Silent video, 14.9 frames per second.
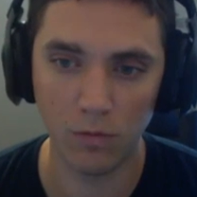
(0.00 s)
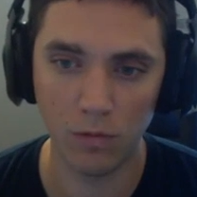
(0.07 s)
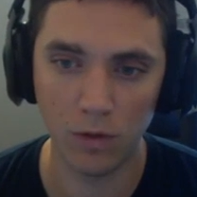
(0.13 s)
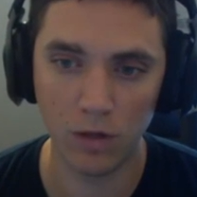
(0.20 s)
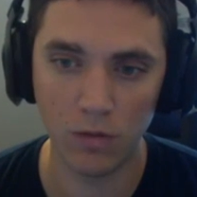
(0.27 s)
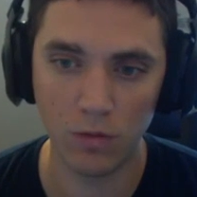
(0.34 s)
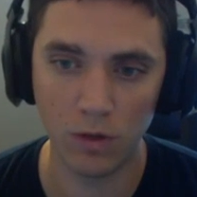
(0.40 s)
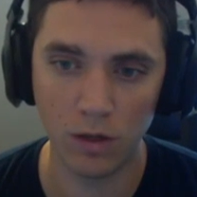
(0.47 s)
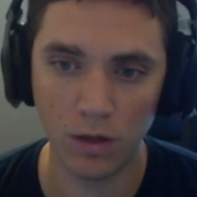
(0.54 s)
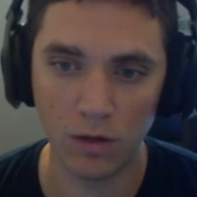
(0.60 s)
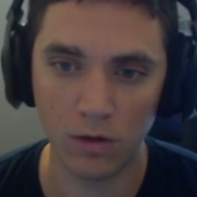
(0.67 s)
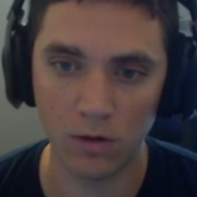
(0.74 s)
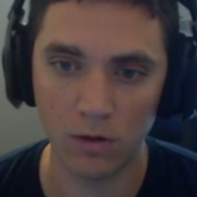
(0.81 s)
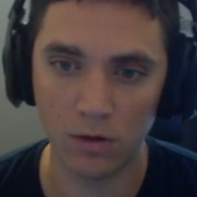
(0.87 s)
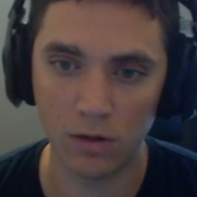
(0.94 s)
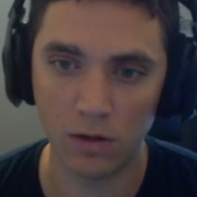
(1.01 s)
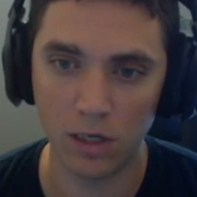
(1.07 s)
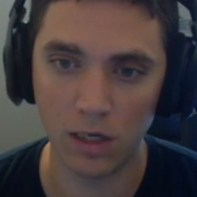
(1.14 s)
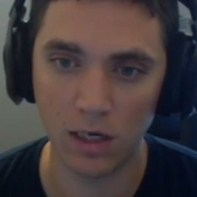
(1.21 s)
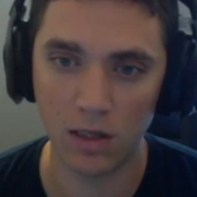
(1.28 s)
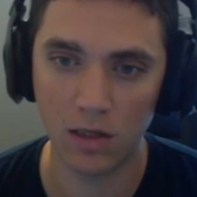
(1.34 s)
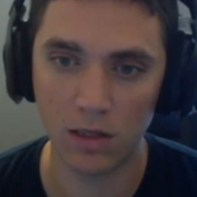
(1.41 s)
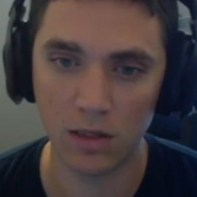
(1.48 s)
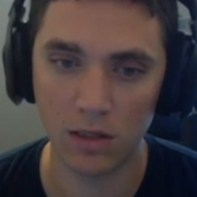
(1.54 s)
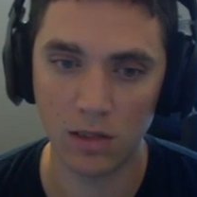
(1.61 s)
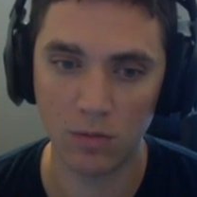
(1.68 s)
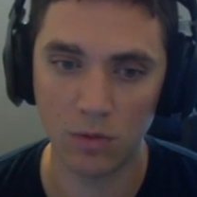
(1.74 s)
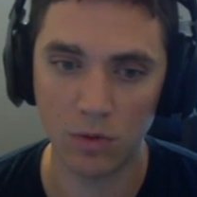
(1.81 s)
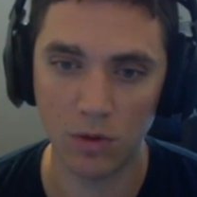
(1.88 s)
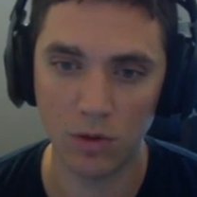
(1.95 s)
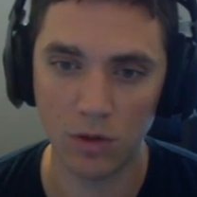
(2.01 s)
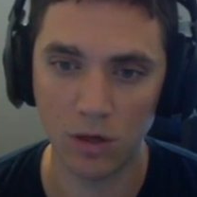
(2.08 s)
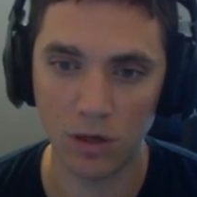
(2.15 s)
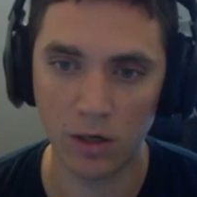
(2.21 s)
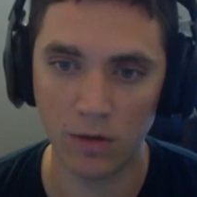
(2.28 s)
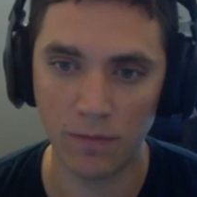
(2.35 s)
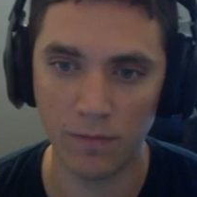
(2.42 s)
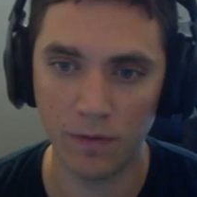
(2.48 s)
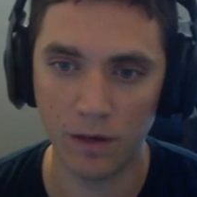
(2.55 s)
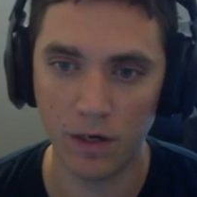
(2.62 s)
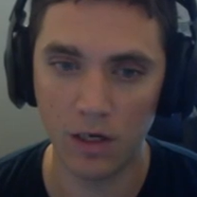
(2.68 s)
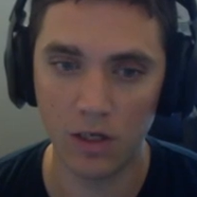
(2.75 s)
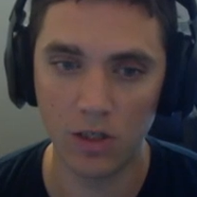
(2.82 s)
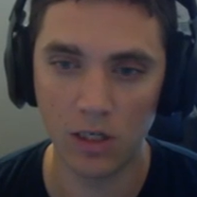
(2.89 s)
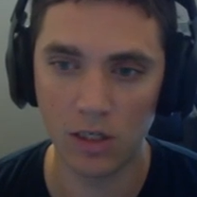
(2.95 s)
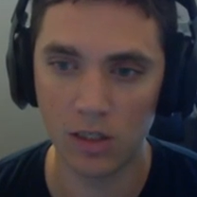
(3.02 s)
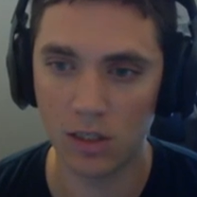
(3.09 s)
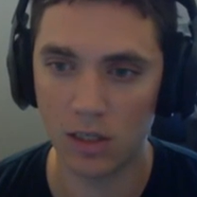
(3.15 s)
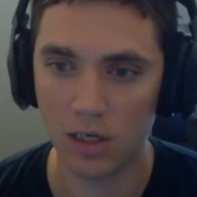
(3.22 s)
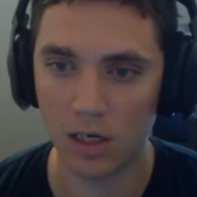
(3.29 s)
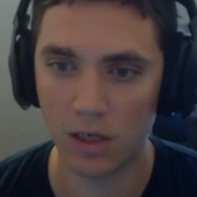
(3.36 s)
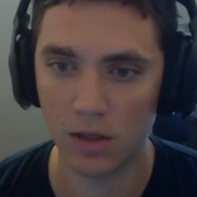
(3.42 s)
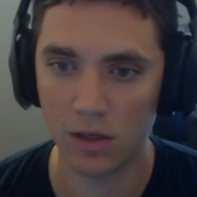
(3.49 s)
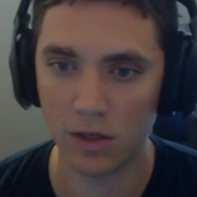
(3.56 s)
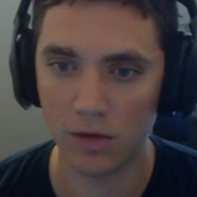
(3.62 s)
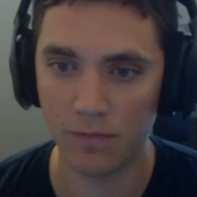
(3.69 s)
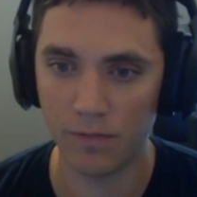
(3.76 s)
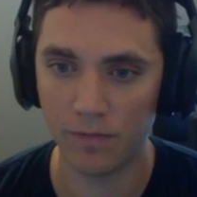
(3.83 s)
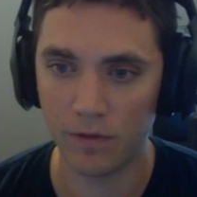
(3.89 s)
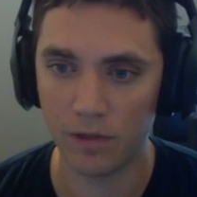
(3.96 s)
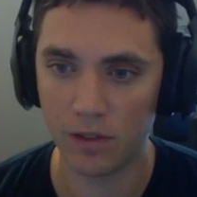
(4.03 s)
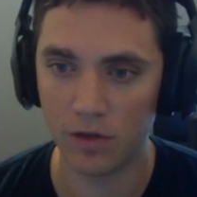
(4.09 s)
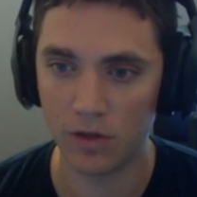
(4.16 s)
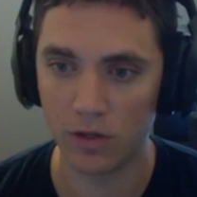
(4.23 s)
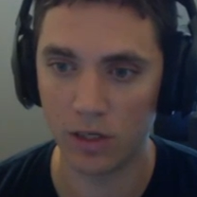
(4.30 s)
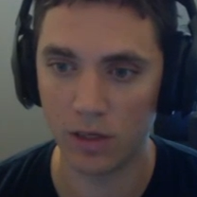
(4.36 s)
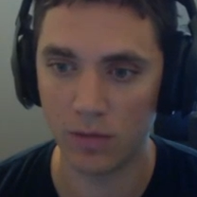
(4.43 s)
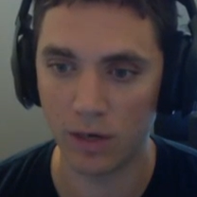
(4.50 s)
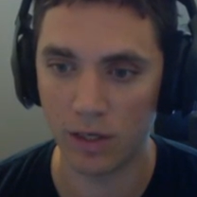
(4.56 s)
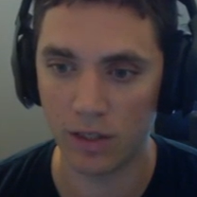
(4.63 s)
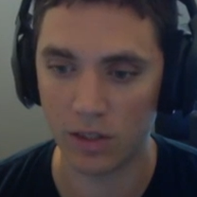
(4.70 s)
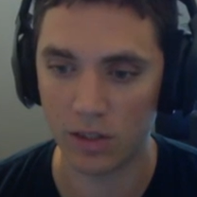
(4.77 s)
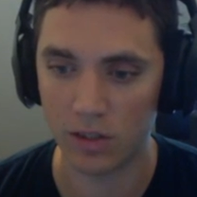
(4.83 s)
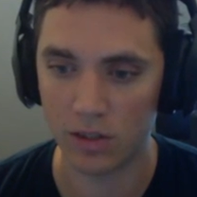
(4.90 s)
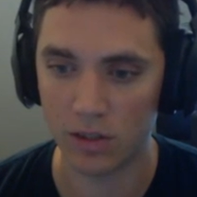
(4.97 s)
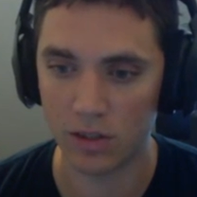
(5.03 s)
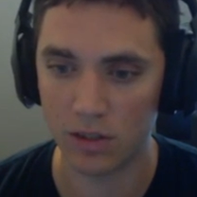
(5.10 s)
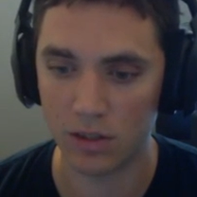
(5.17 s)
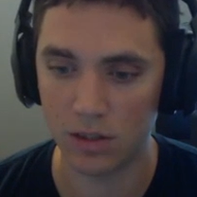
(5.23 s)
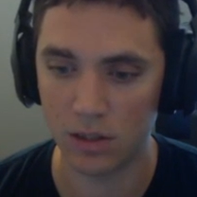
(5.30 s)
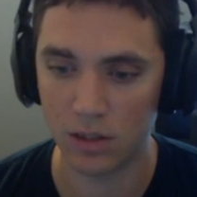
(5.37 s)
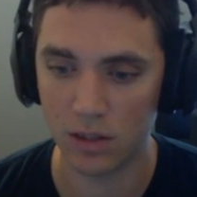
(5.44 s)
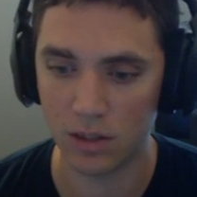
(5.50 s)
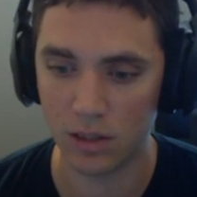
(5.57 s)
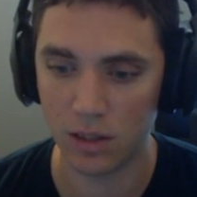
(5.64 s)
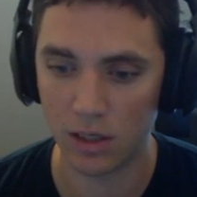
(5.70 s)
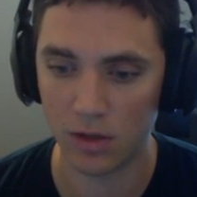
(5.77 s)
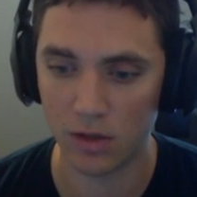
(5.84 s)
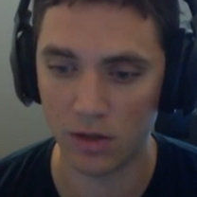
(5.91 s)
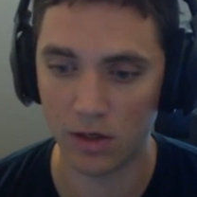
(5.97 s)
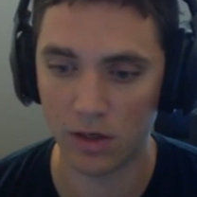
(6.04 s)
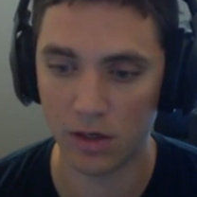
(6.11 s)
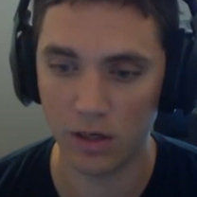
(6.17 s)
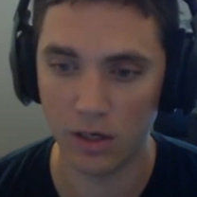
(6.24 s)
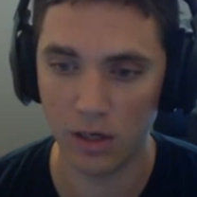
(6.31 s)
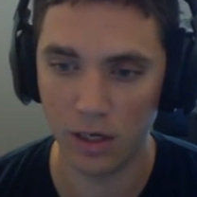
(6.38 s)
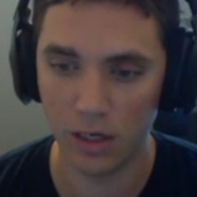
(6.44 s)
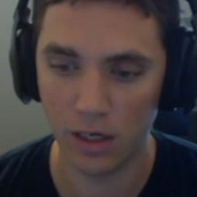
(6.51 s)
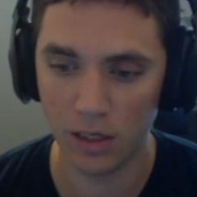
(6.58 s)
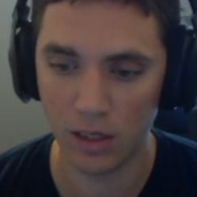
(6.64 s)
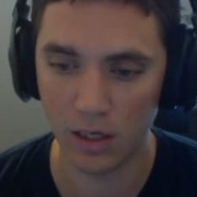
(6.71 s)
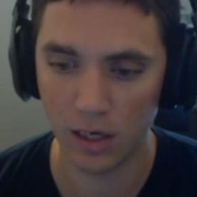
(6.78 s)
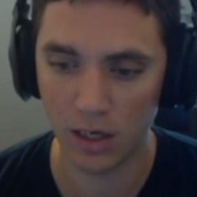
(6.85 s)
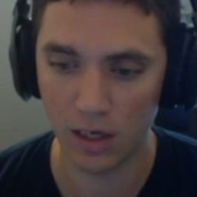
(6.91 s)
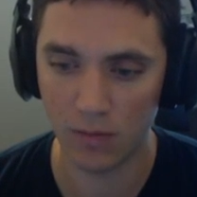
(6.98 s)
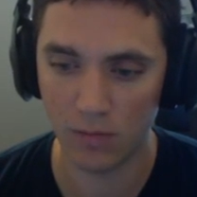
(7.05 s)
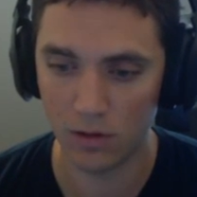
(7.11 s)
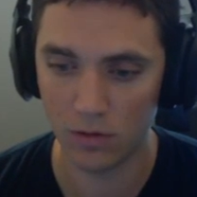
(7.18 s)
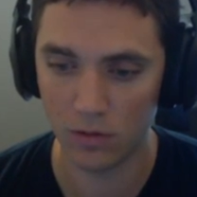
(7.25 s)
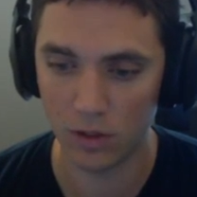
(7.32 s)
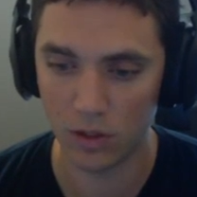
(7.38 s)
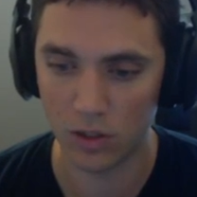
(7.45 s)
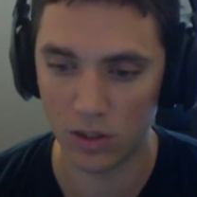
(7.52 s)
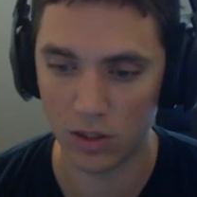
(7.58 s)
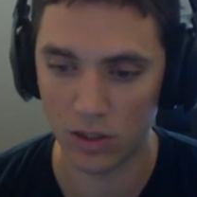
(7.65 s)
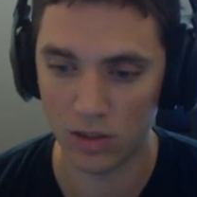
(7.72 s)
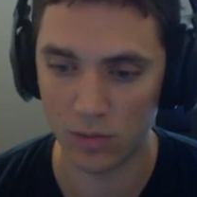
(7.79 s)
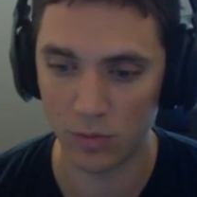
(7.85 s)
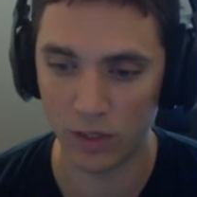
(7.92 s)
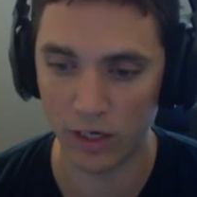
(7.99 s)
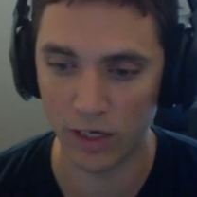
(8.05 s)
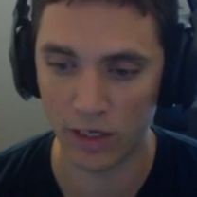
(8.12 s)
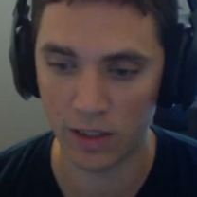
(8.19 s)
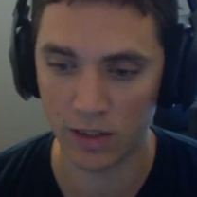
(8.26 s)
we will take this computer, change the color so that it matches the color in the game, which is black.